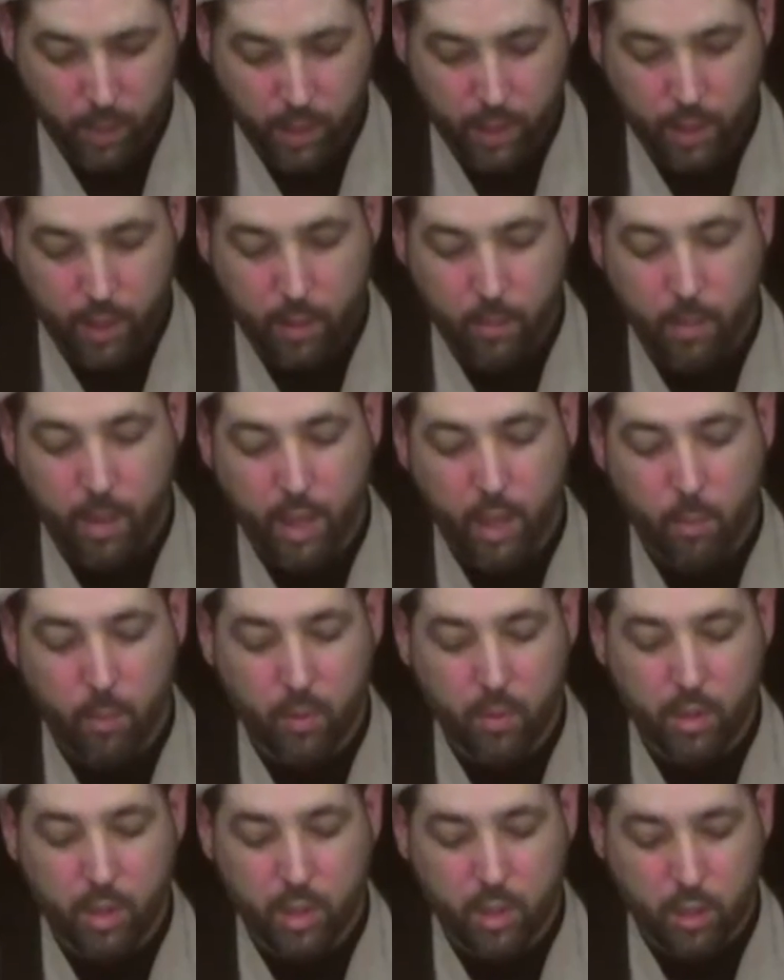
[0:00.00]
And he made a
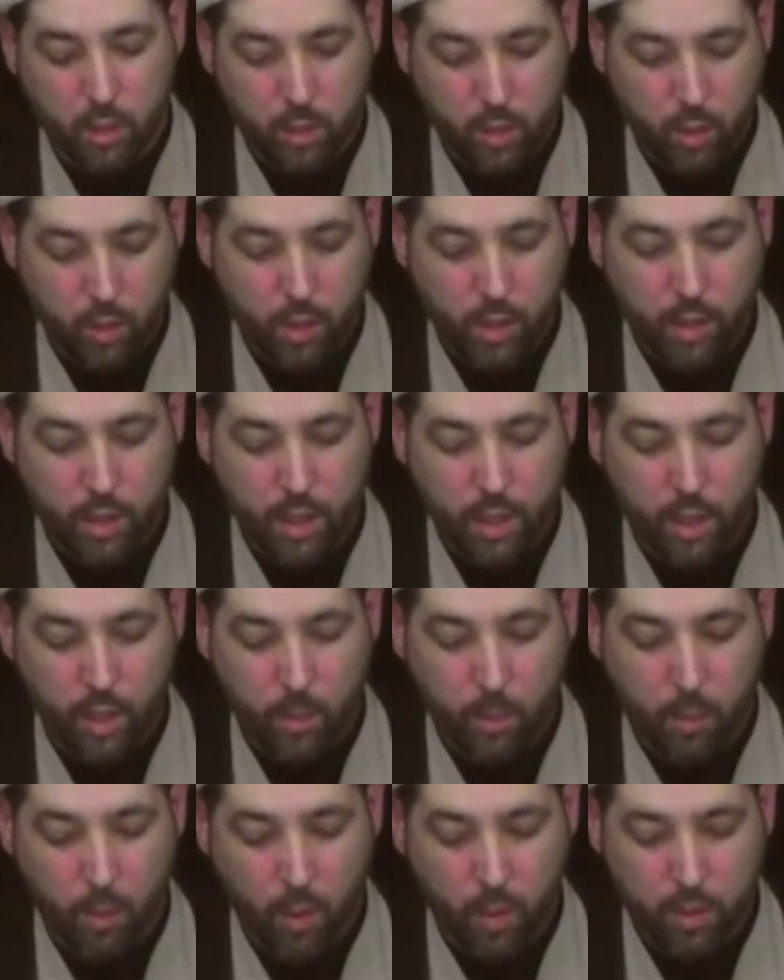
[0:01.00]
partition so that they
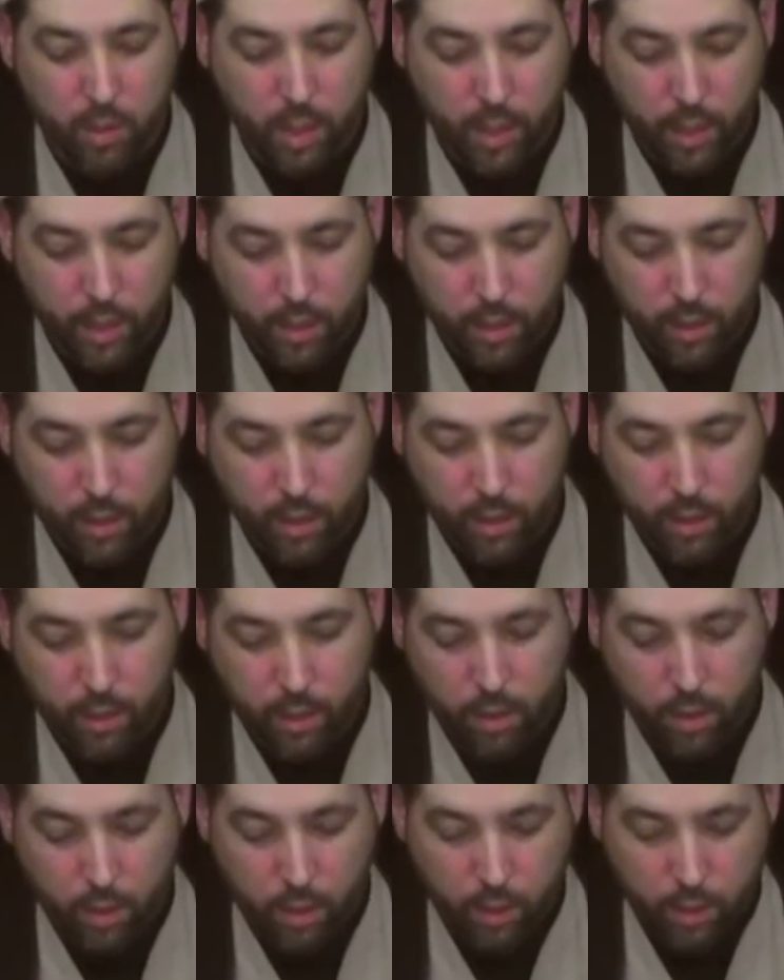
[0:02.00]
could partake
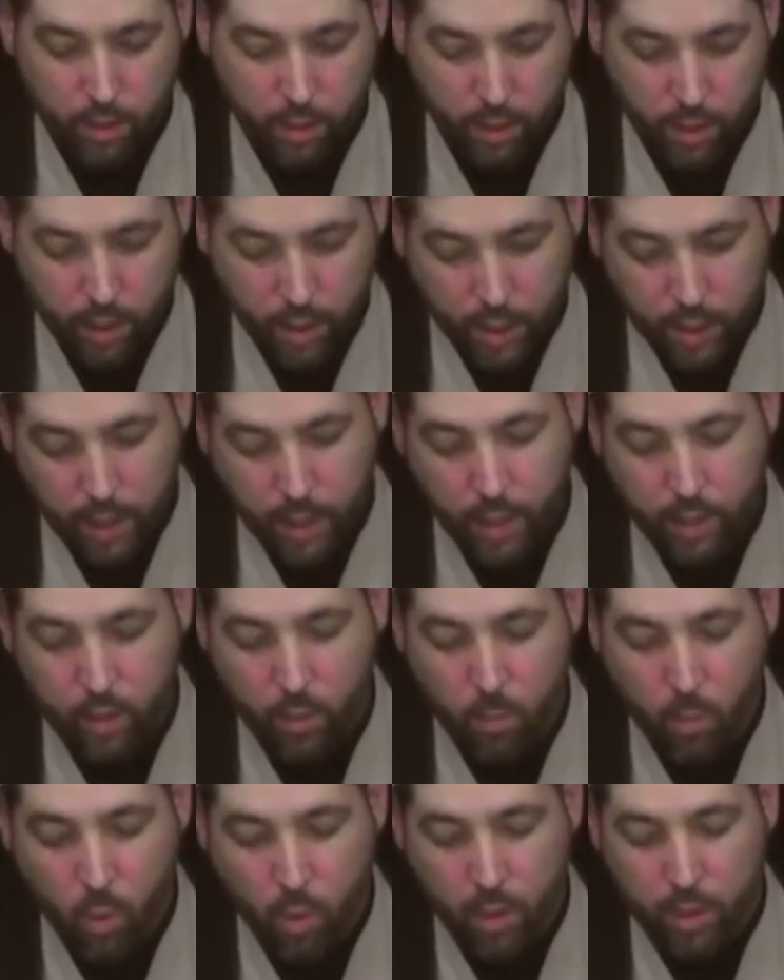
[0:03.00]
in
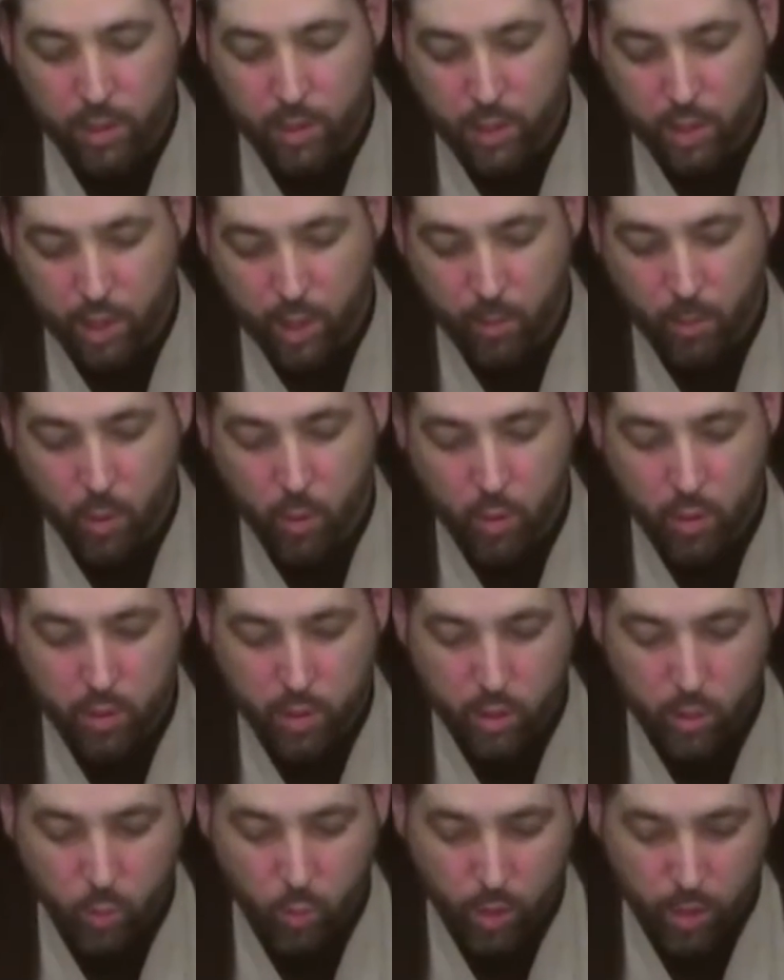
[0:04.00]
the mourning
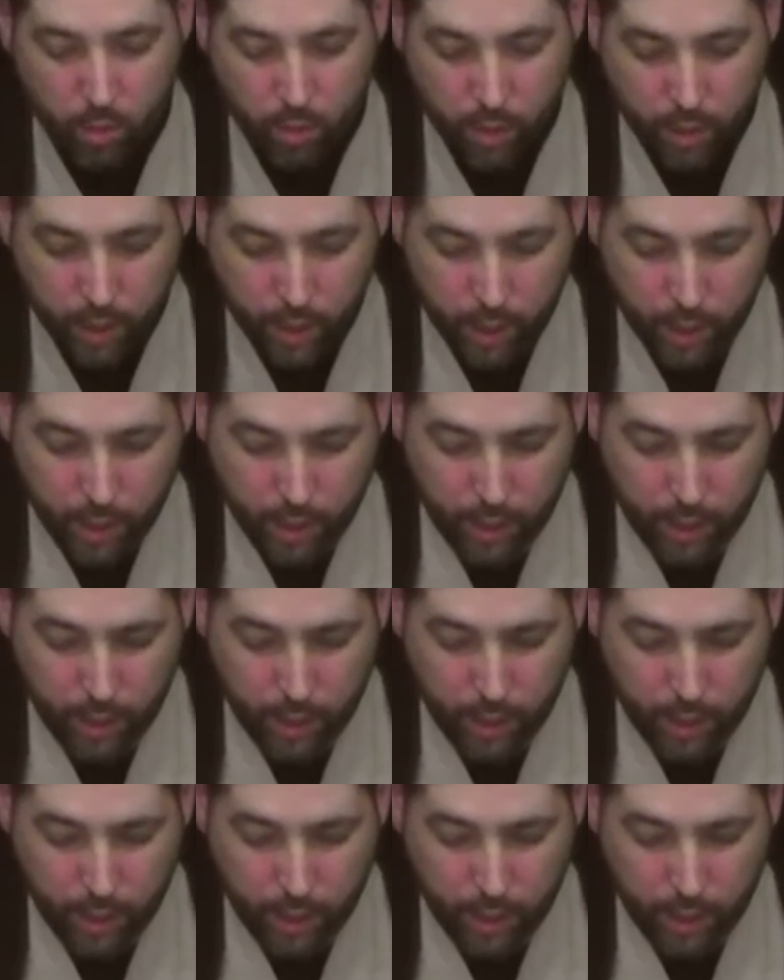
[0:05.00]
ceremonies as well.